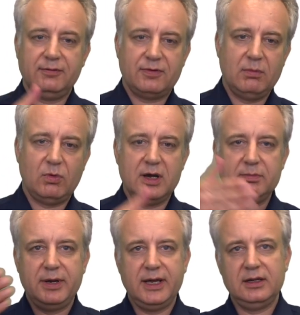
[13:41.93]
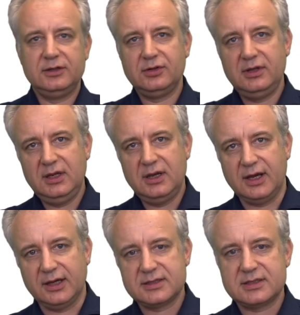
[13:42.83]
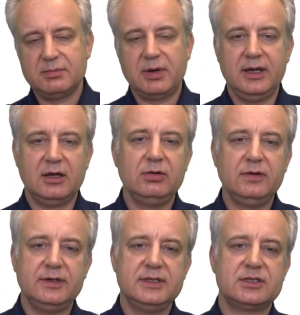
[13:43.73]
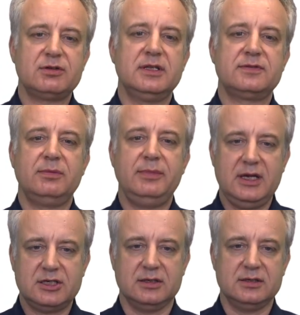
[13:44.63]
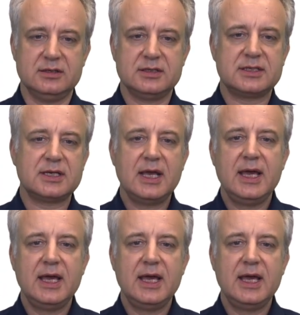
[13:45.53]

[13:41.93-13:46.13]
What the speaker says: from one panel to the next by equivalence transformations.